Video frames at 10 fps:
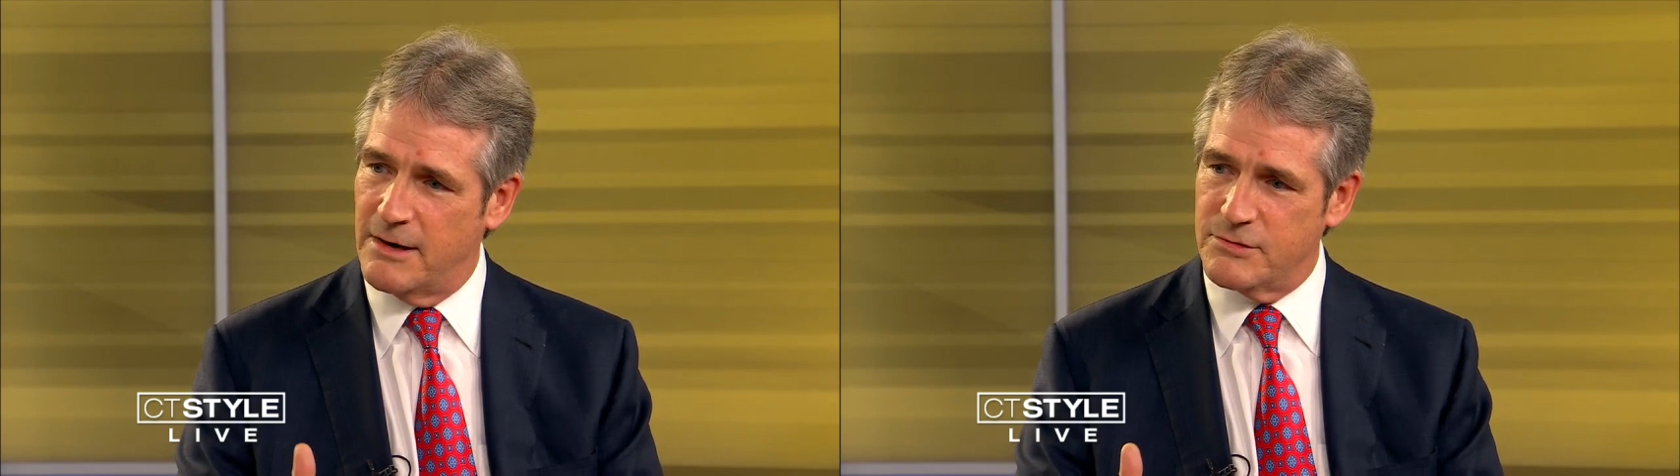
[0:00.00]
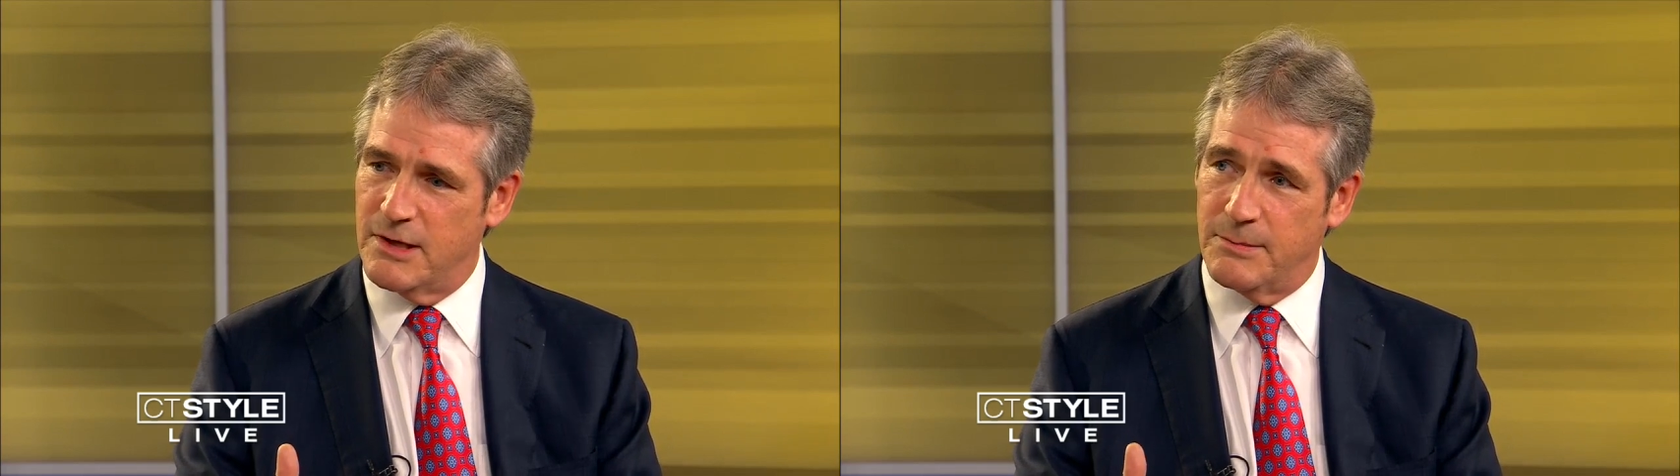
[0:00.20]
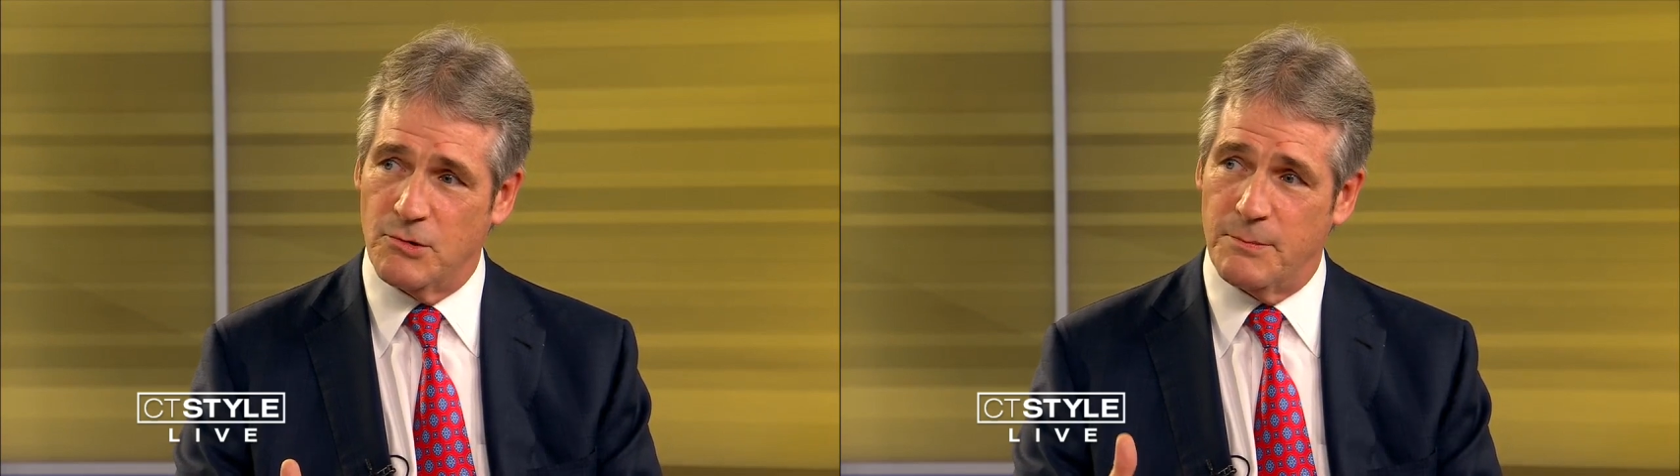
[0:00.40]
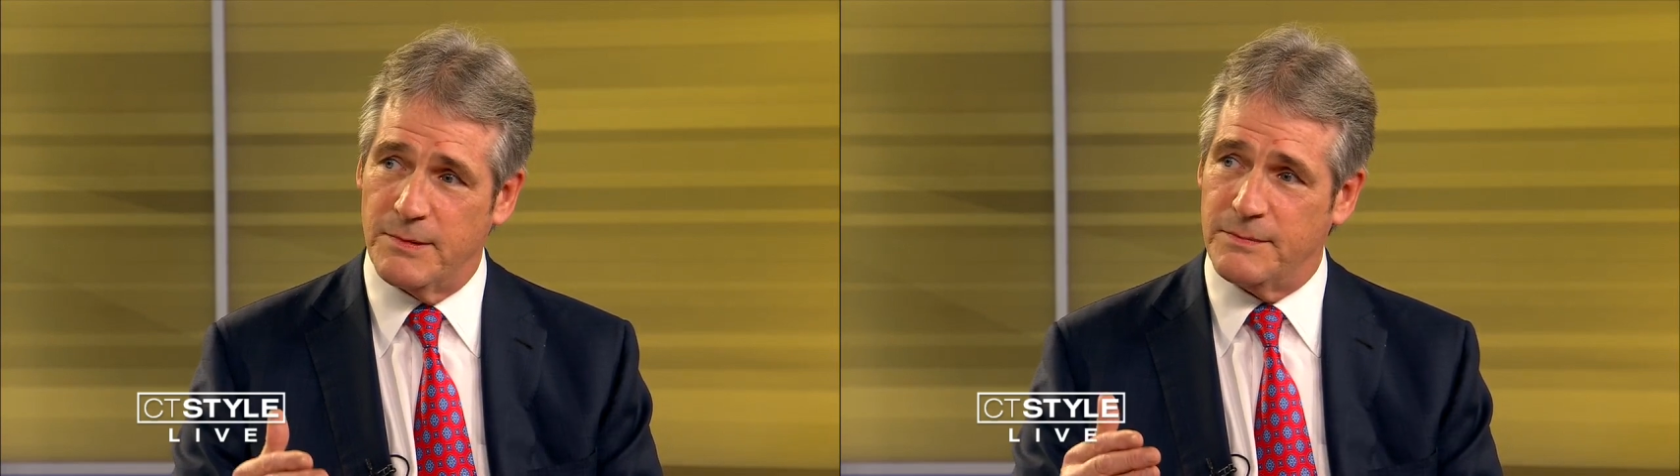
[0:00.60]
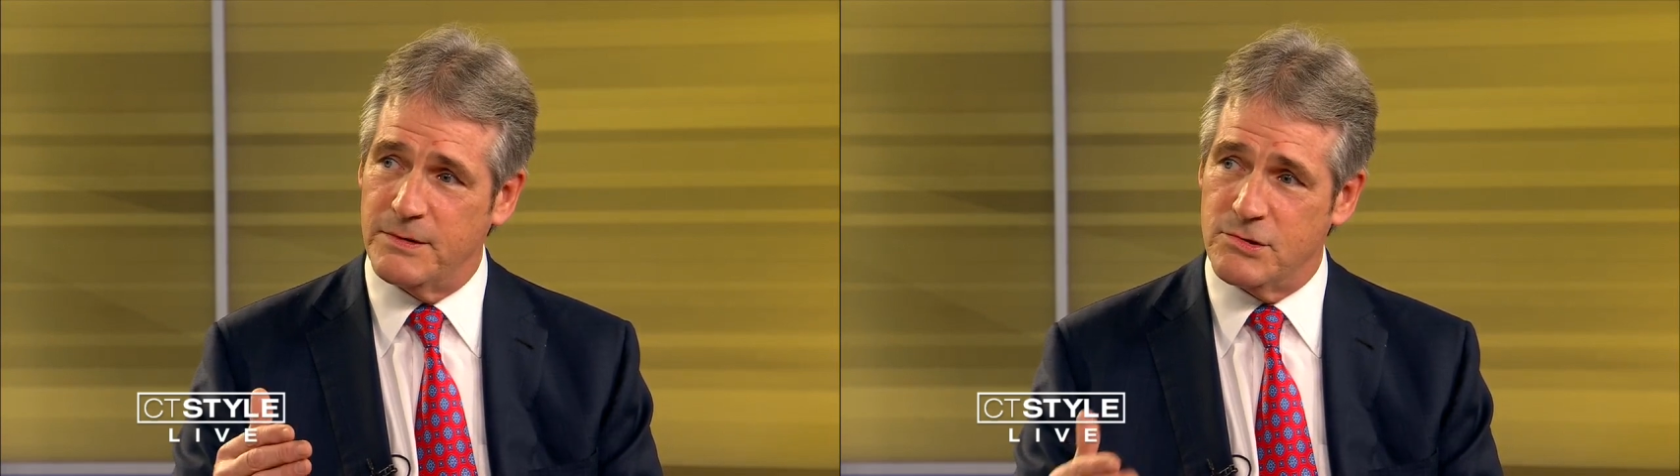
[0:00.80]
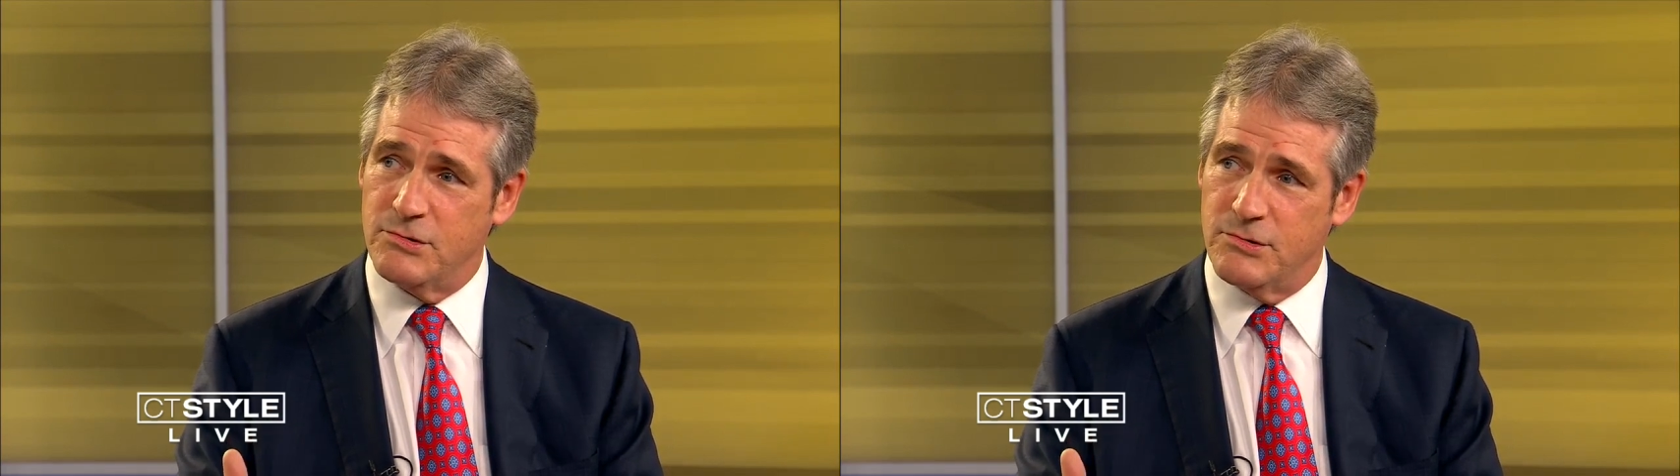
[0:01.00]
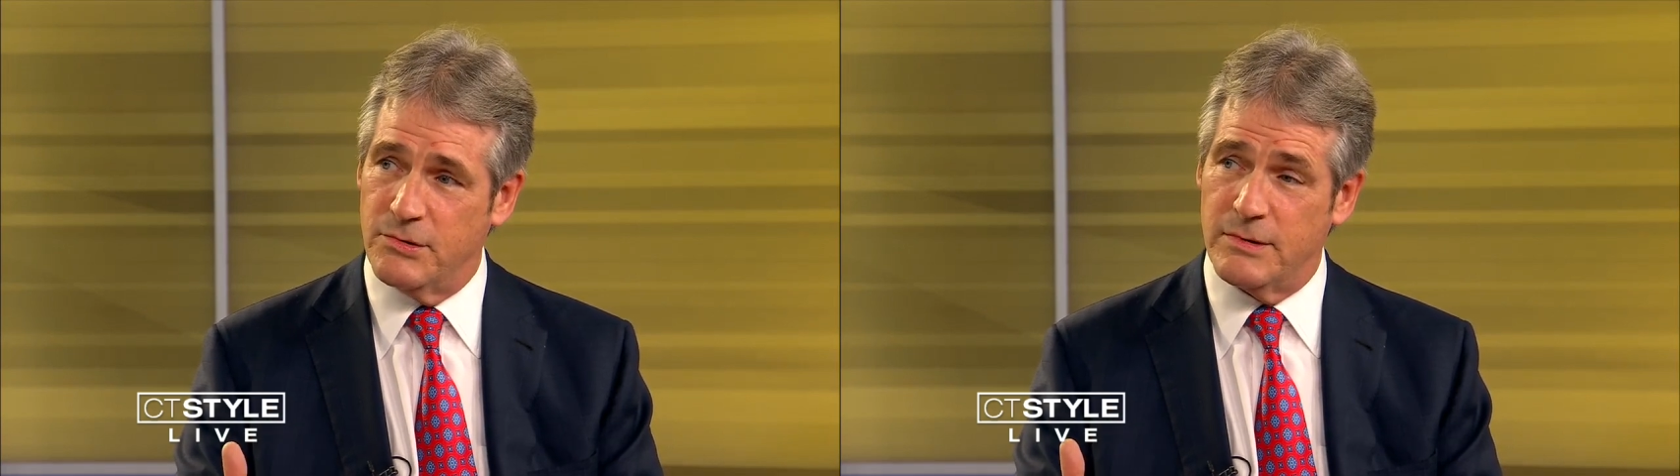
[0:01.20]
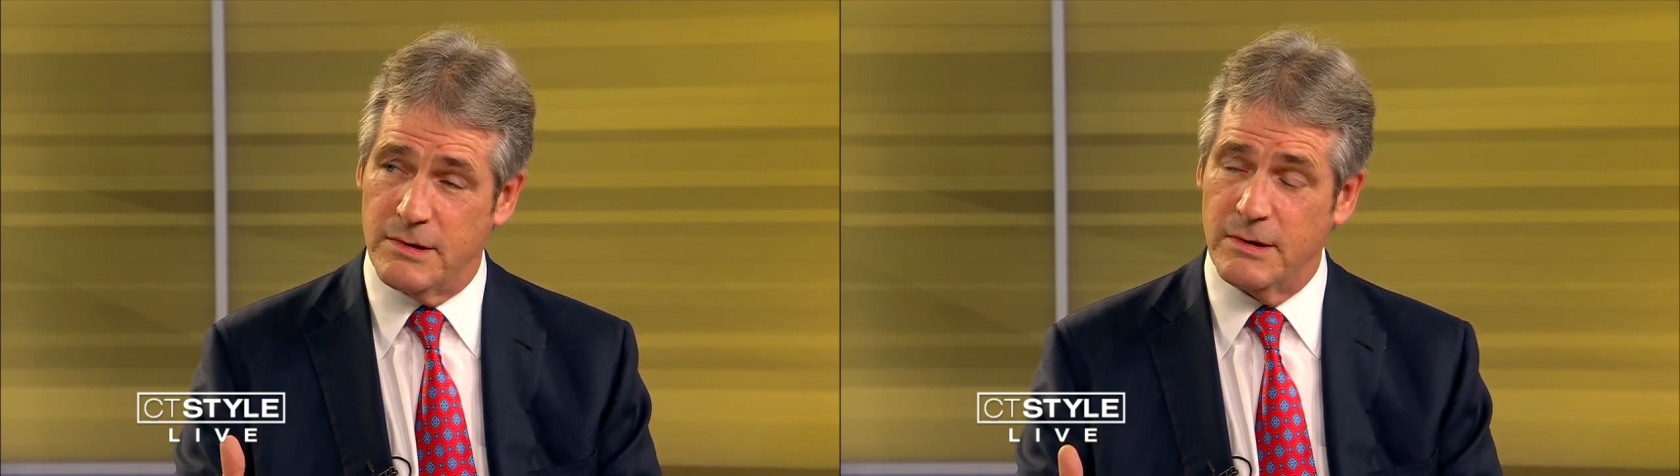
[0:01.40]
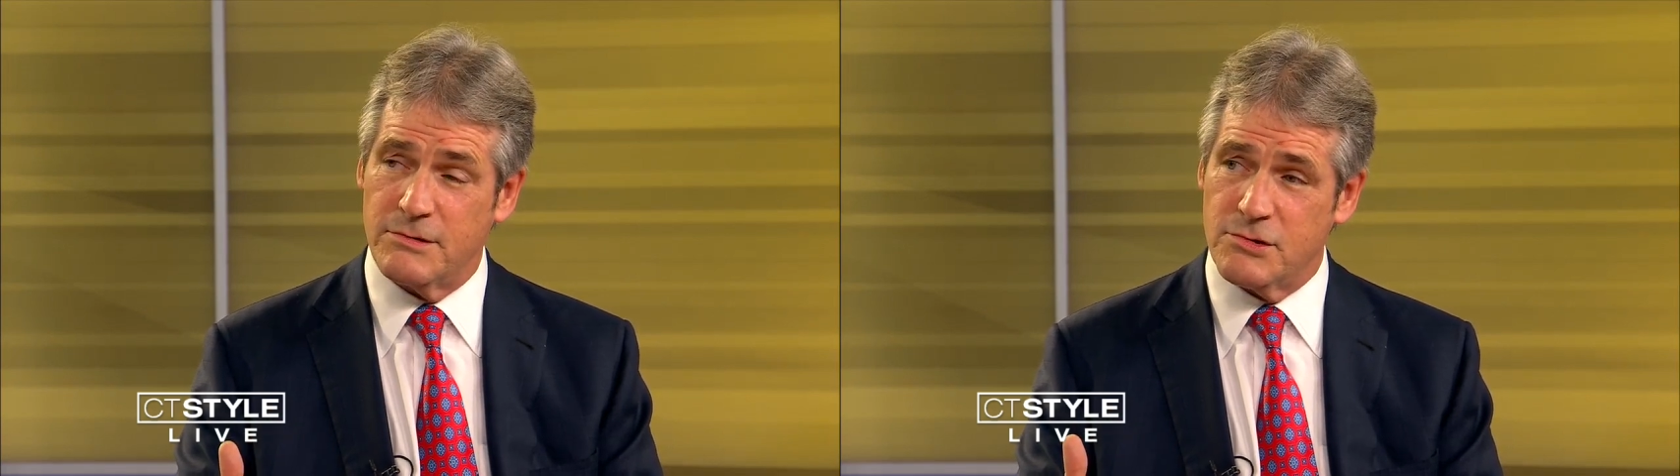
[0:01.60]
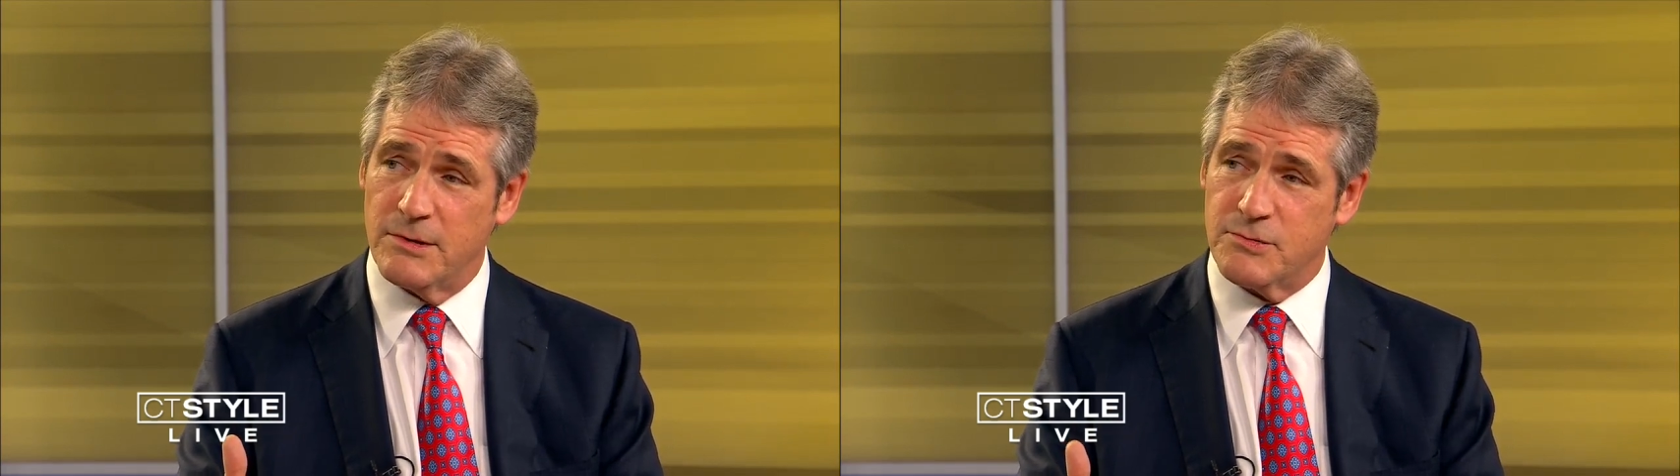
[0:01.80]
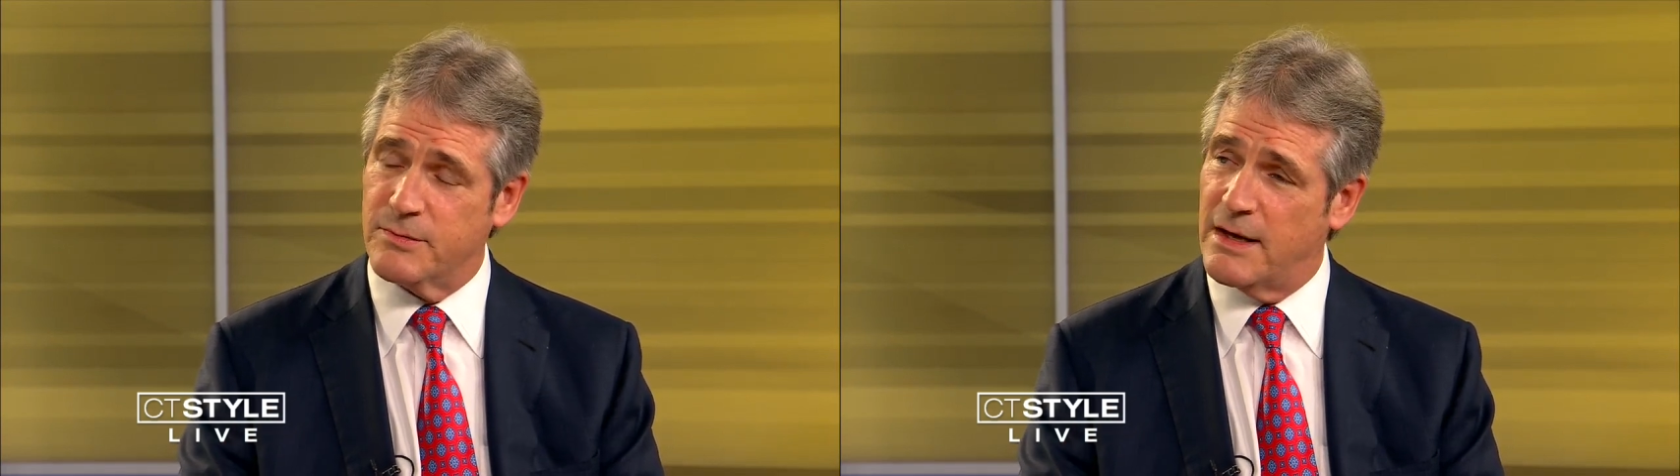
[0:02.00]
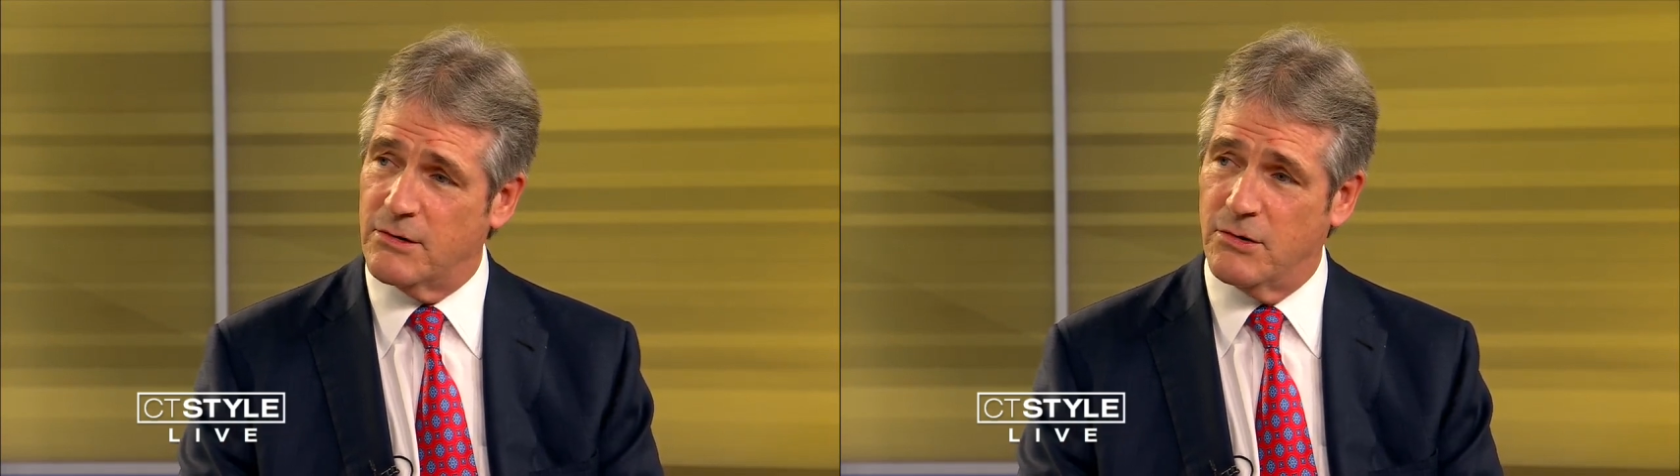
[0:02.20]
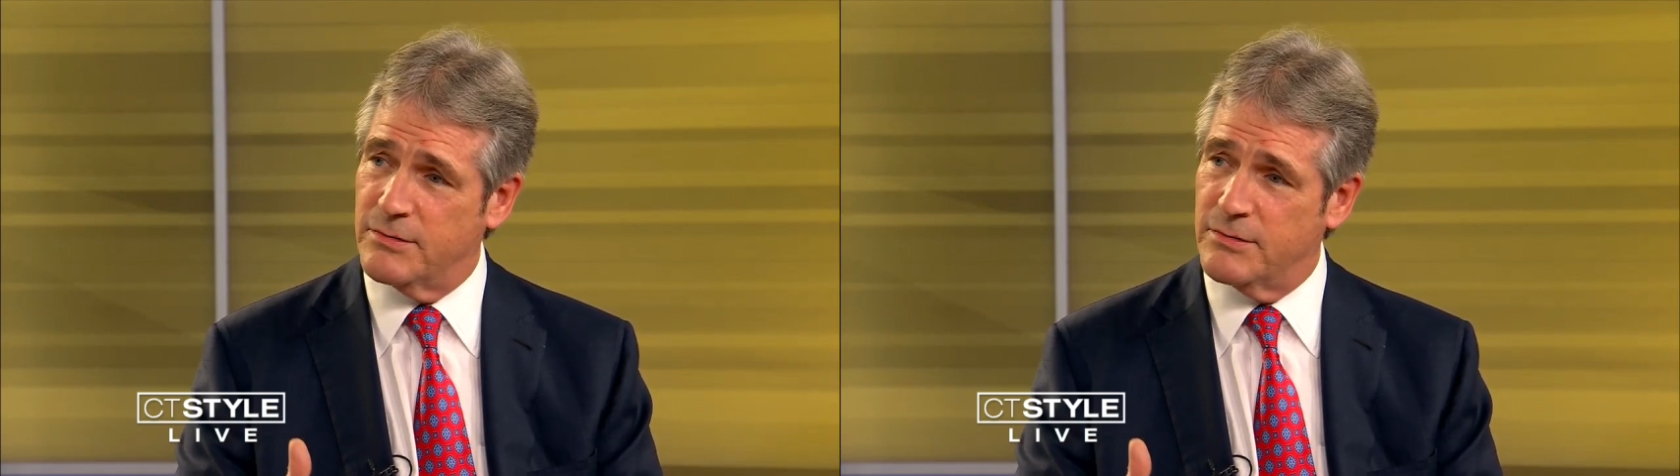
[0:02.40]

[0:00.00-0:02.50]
I was able to open up these two dealerships without